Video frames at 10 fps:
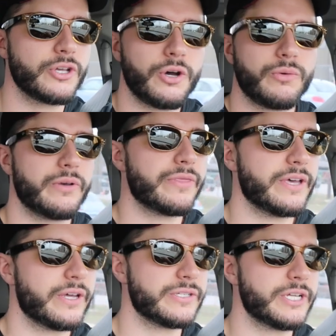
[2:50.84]
So
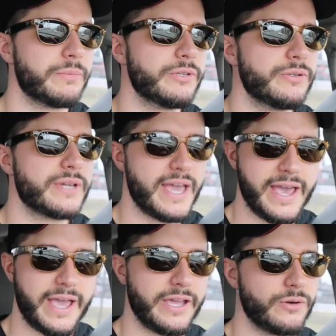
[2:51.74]
the
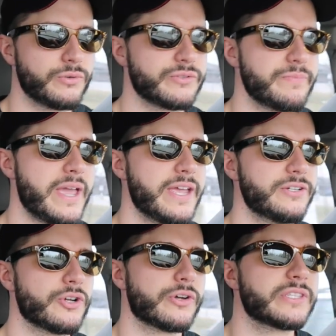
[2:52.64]
WK was
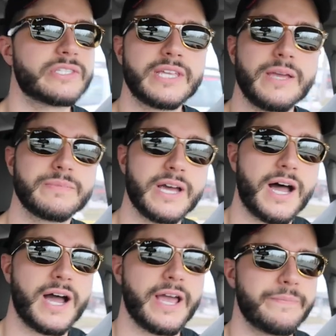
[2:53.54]
made during the same
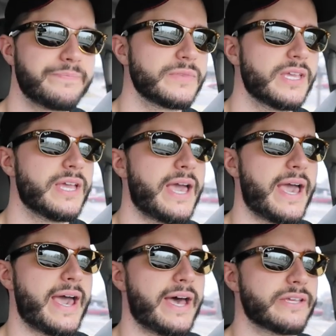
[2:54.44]

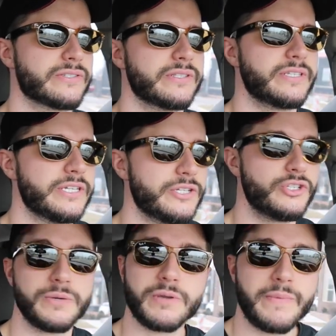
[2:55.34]
time as the
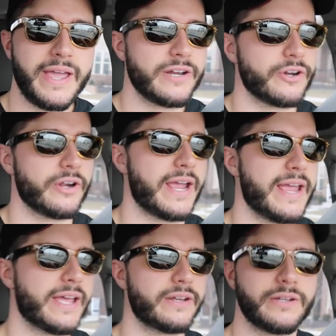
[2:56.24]
Jeep Commander
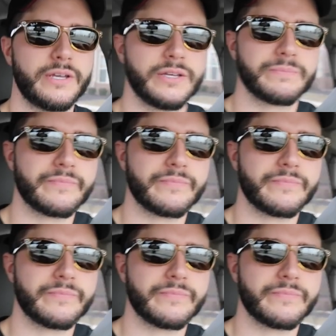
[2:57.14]
and